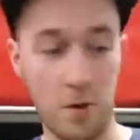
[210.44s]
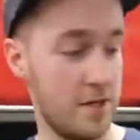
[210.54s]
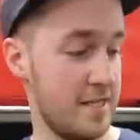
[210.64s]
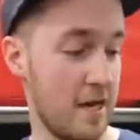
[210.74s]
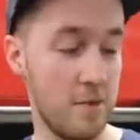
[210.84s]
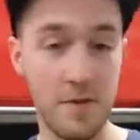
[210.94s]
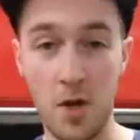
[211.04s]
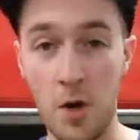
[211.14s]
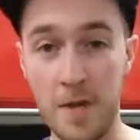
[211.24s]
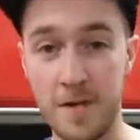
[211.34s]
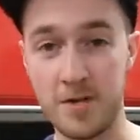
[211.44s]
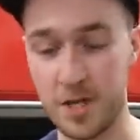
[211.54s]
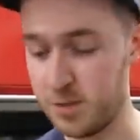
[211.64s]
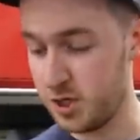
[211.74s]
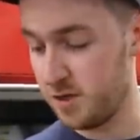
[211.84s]
of course, down below in the
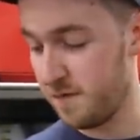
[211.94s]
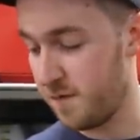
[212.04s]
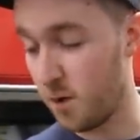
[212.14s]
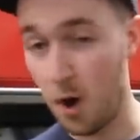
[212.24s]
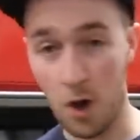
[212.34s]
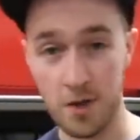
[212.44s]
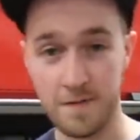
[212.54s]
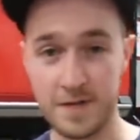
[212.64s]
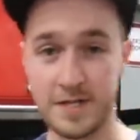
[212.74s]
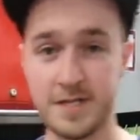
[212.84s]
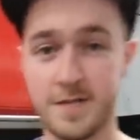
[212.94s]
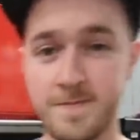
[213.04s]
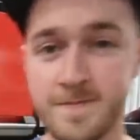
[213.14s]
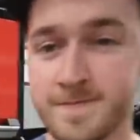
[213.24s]
description for all of these.